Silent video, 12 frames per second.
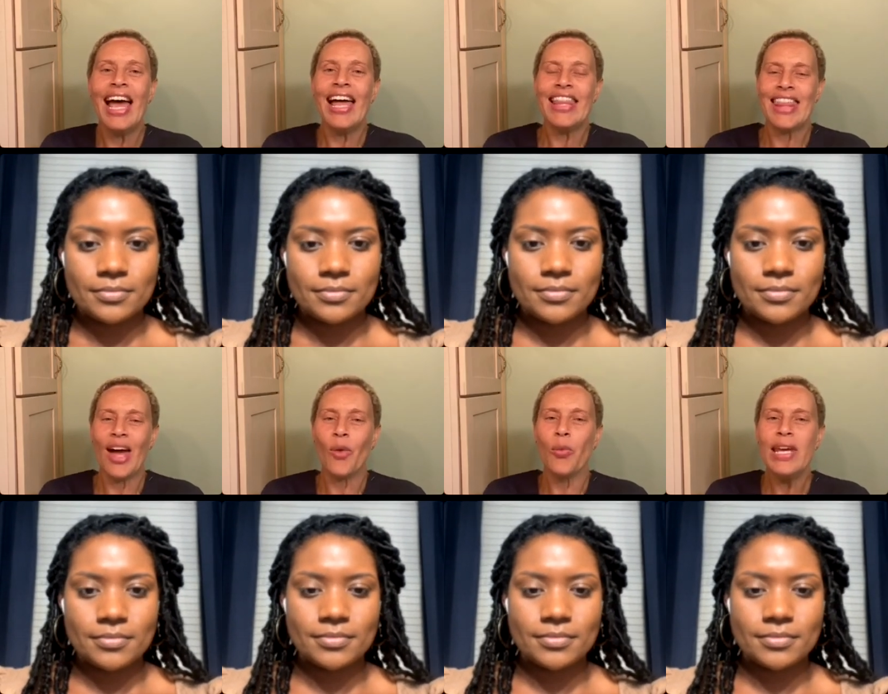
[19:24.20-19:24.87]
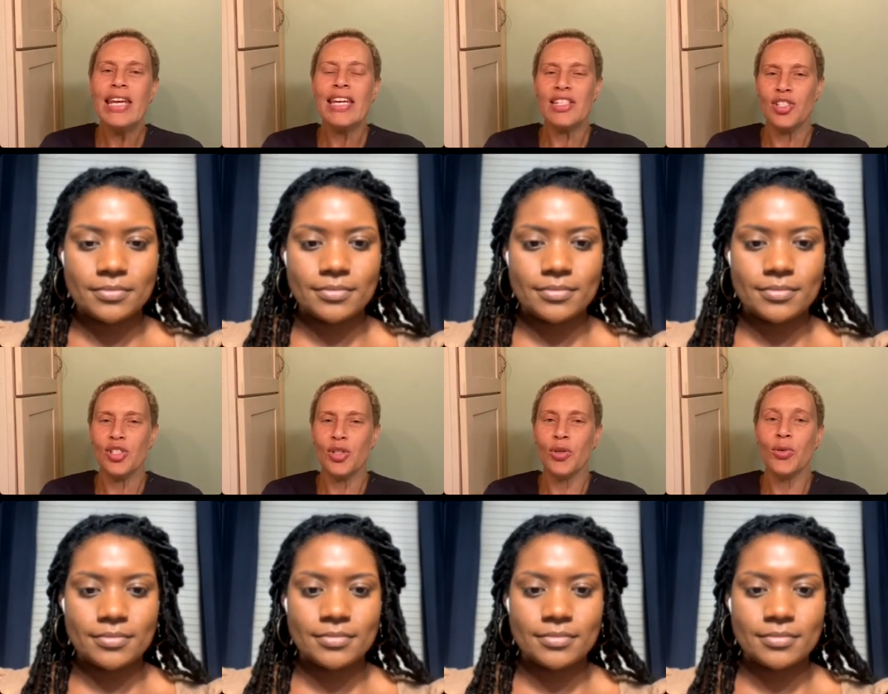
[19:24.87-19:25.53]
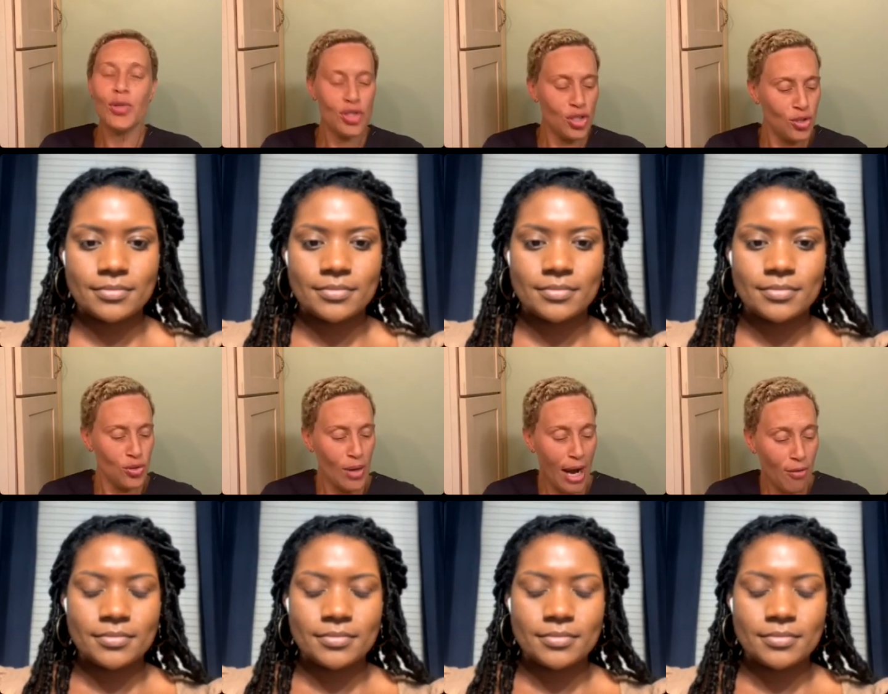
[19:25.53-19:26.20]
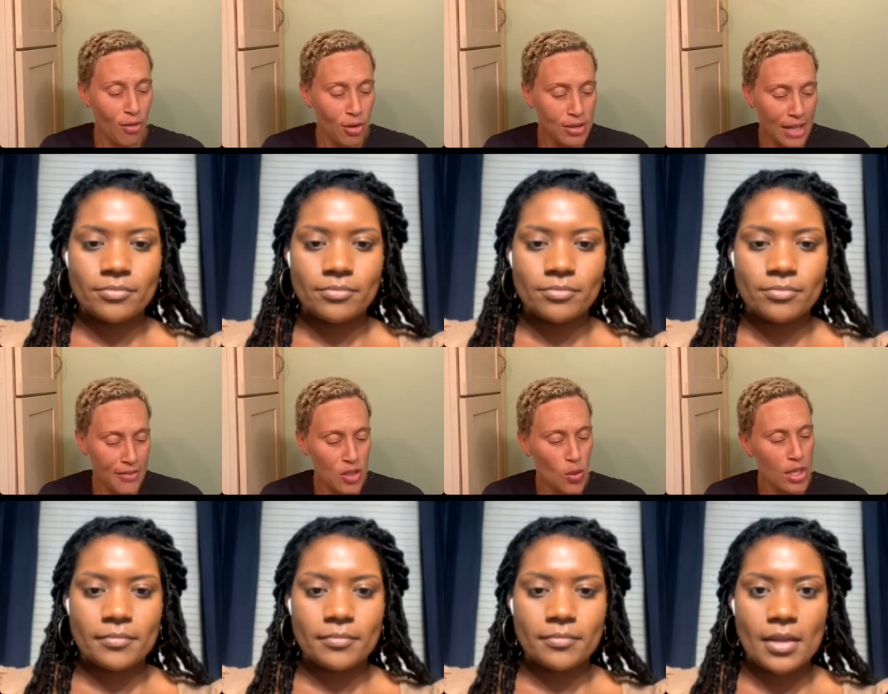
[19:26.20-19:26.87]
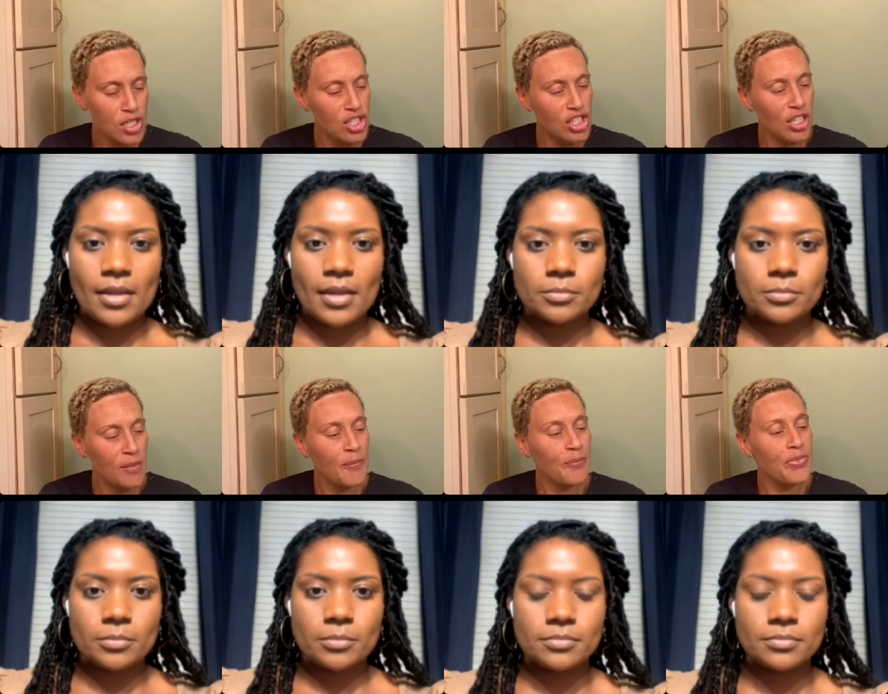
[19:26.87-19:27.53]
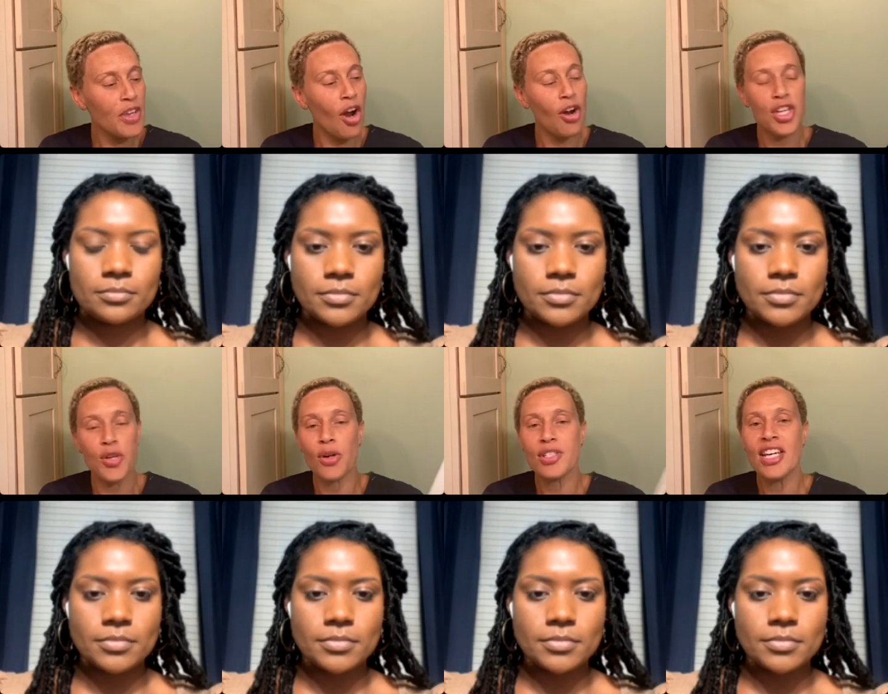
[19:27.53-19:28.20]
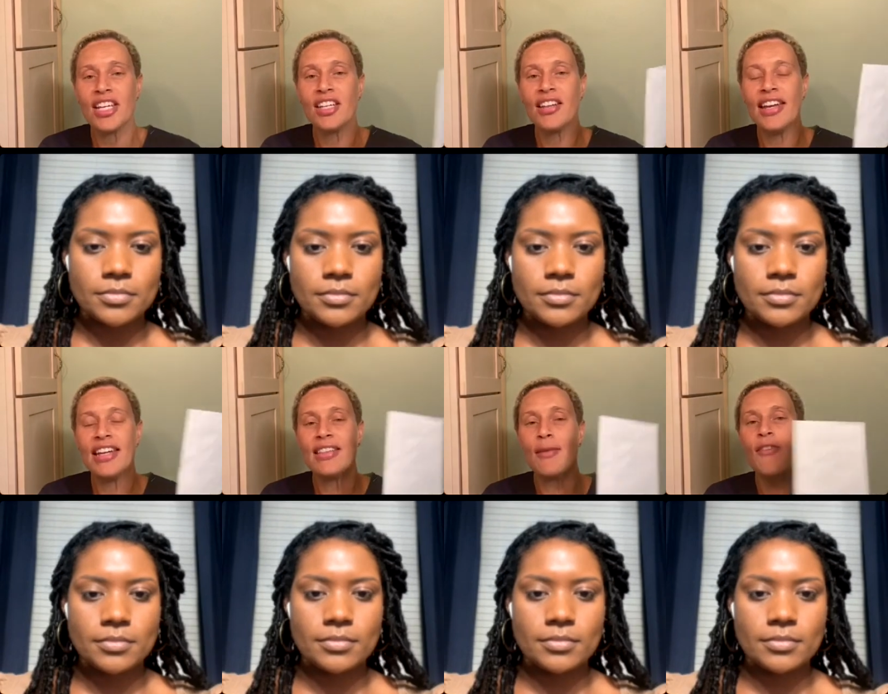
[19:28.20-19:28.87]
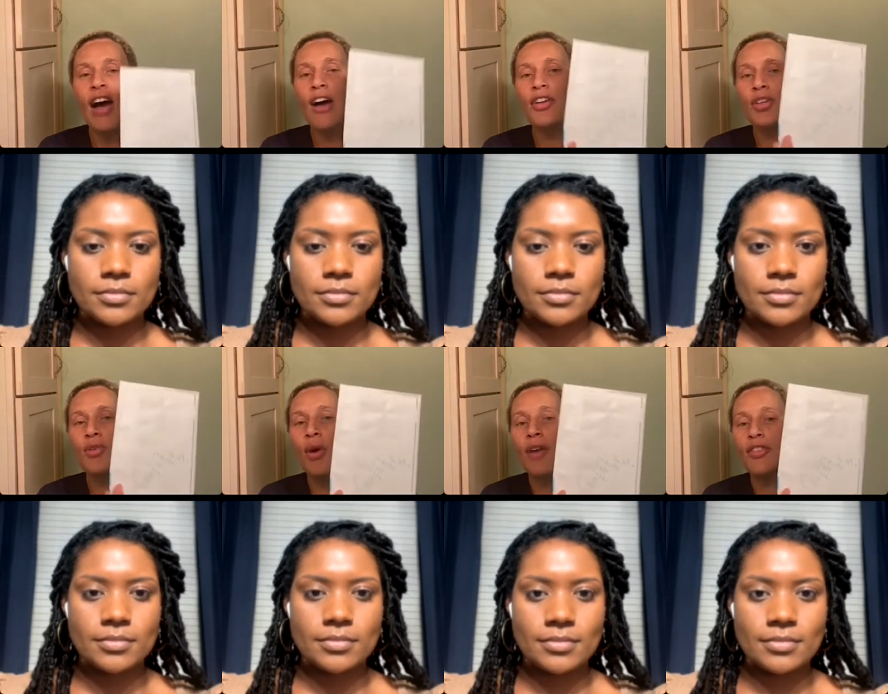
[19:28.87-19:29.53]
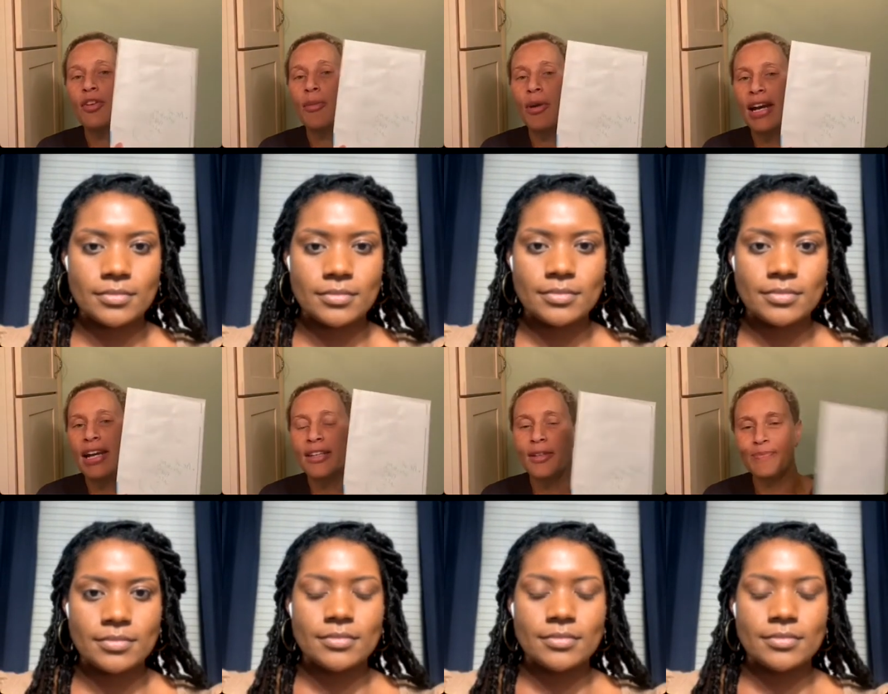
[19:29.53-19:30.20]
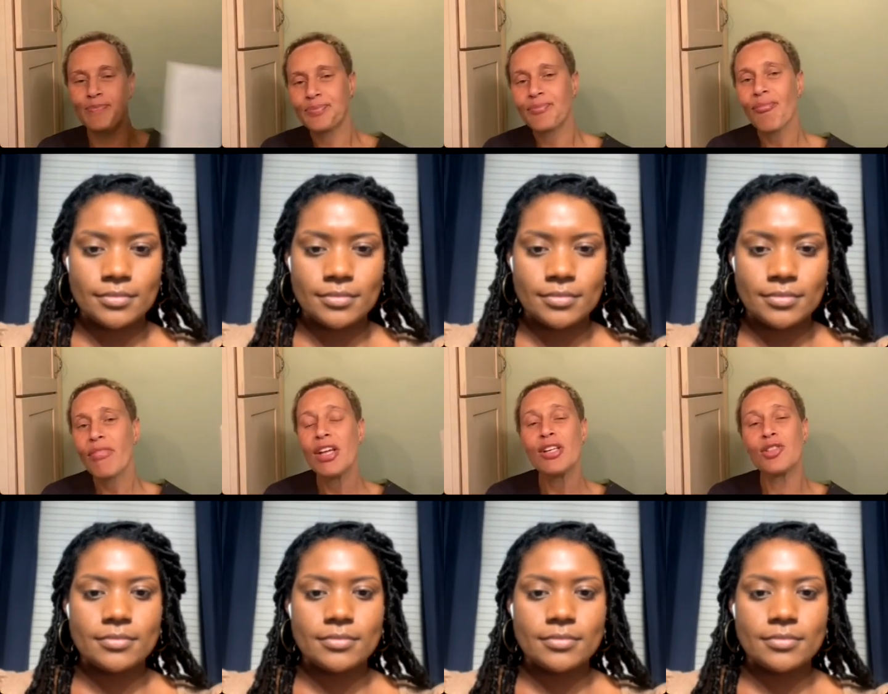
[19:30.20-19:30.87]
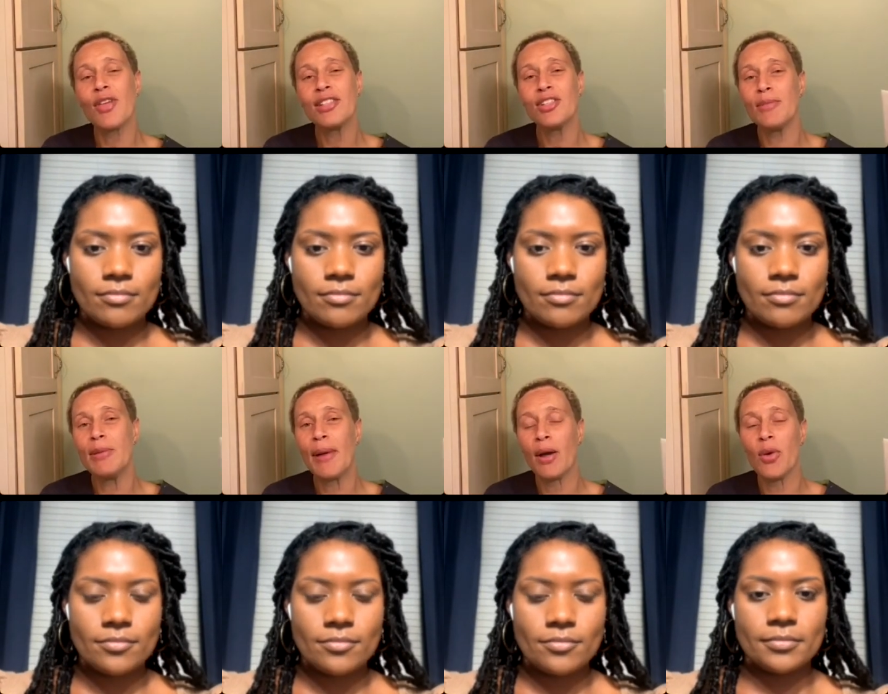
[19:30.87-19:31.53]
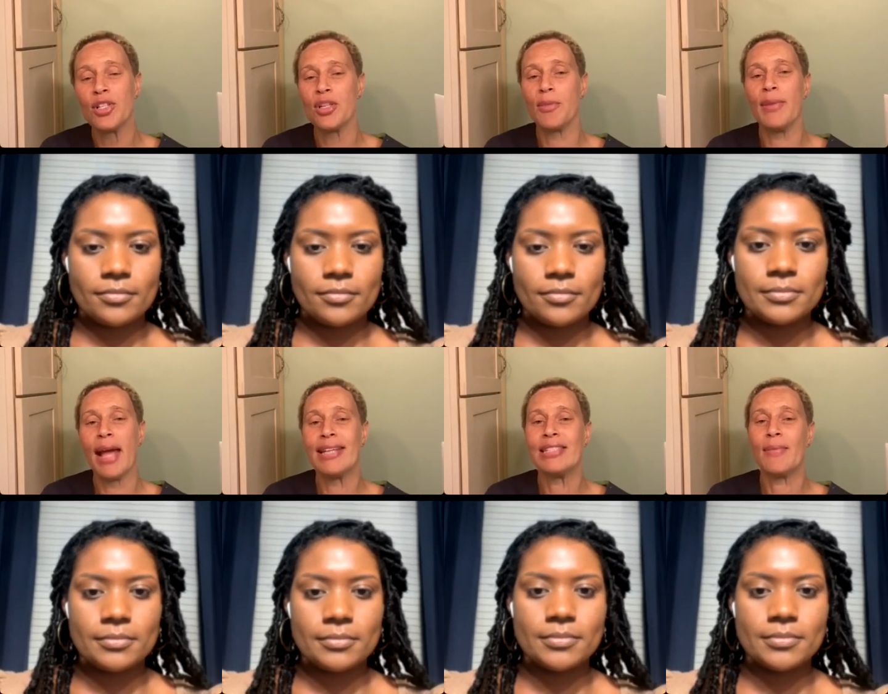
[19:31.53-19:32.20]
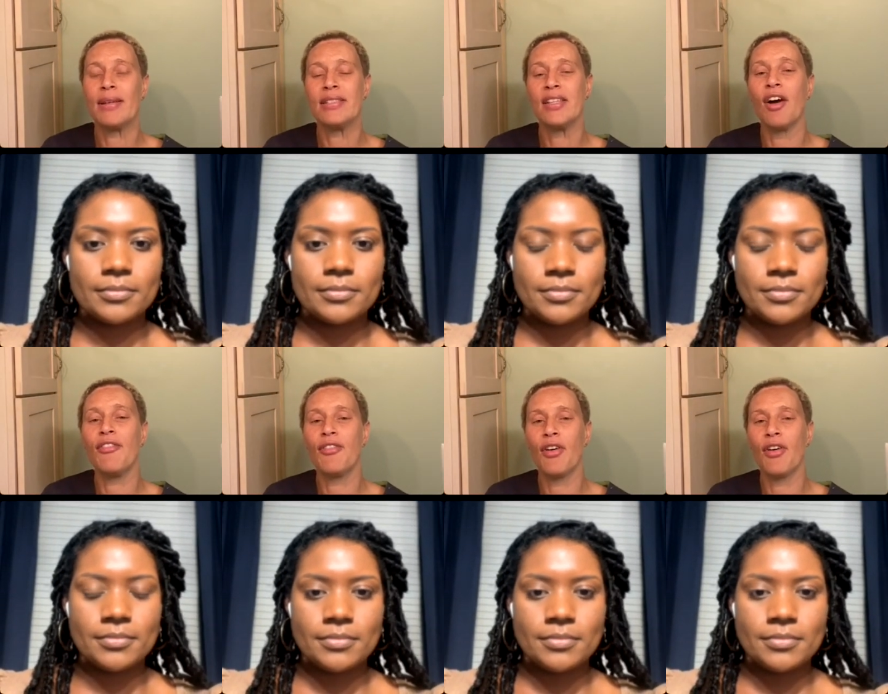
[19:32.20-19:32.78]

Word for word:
Speaker 1: that we can do to, I wrote down this question, are you articulating the value of your brand? So that's going to be my question. I'm going to be asking myself,